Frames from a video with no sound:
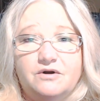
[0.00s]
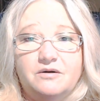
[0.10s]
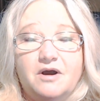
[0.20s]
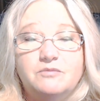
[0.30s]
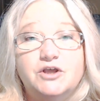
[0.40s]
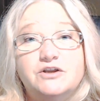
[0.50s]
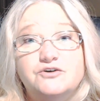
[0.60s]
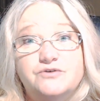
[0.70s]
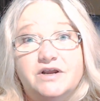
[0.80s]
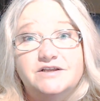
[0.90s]
looking
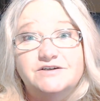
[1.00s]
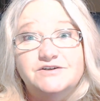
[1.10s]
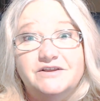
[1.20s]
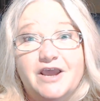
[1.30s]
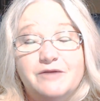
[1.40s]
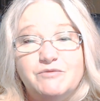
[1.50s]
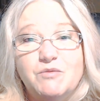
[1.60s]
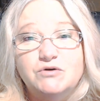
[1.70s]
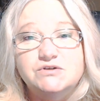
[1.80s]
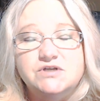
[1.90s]
directly into the camera
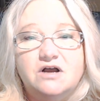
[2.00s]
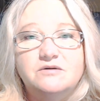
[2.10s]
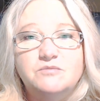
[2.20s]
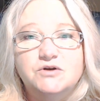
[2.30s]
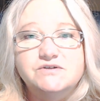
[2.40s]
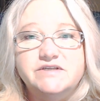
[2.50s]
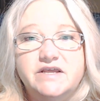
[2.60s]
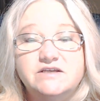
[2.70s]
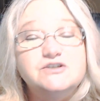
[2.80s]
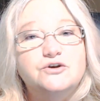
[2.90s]
most days.